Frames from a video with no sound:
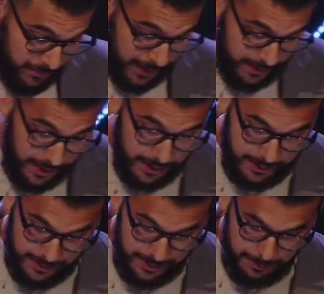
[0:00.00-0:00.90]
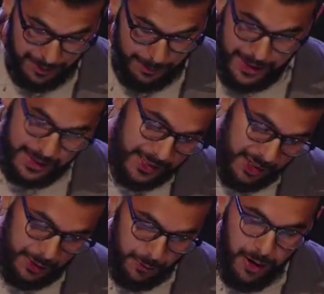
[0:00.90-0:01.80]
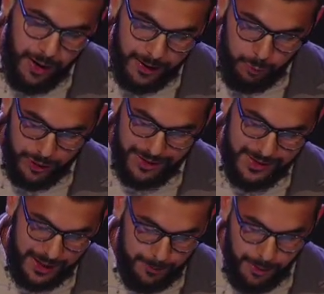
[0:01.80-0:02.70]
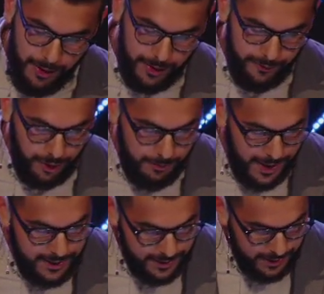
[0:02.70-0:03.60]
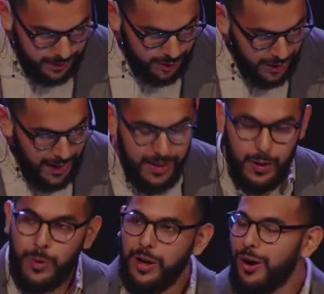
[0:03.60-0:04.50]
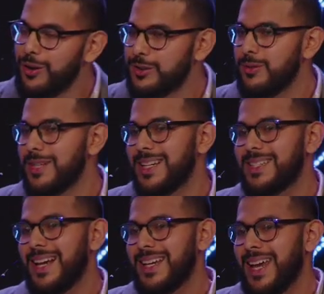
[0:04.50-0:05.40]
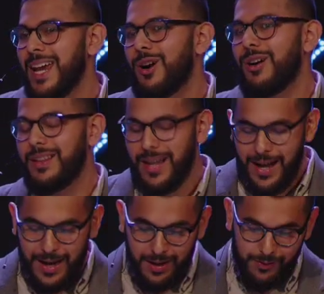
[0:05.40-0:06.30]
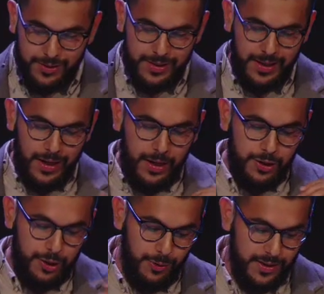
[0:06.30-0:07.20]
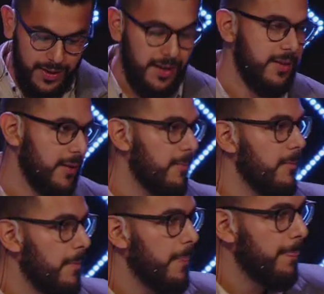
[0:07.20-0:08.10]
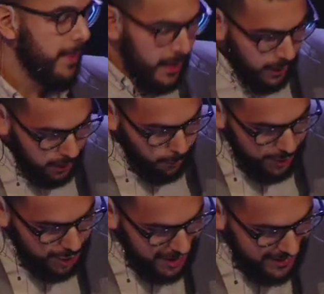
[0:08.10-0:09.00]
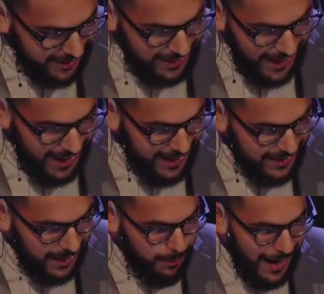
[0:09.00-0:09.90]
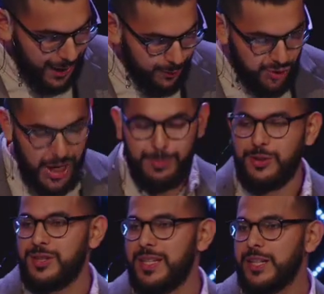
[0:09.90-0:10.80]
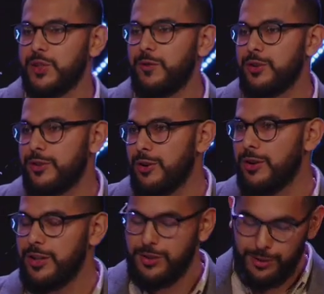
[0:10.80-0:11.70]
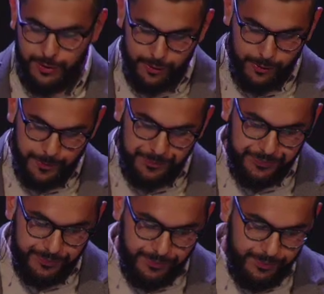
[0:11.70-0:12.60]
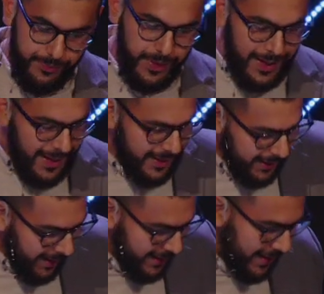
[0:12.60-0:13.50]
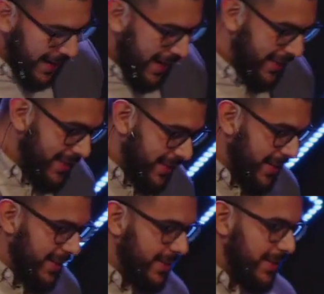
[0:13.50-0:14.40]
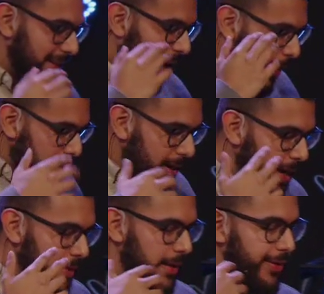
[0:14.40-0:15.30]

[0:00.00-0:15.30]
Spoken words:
it does. But let me continue on with the second part of our message, that we also need to dedicate our lives to his kingdom. Look at what Jesus says in Matthew chapter 6, verse 32. He says, these things dominate the